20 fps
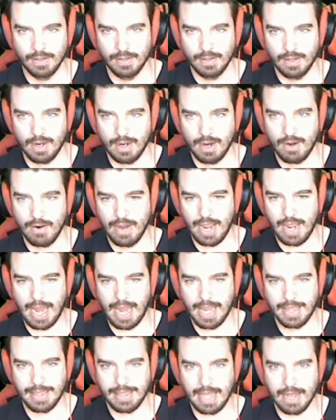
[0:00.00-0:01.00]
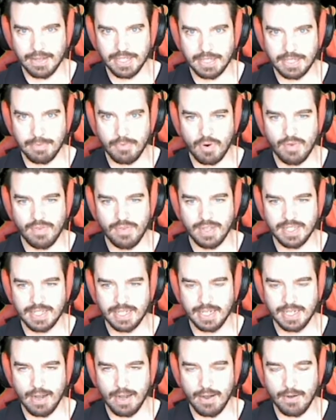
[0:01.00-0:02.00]
All right, 8,000 more viz
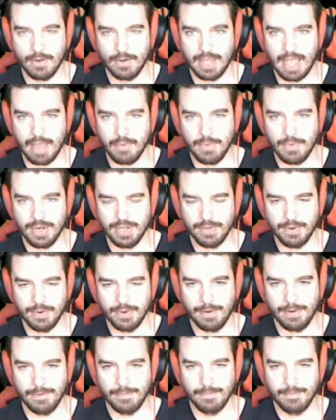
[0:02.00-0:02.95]
to go. Can we do it?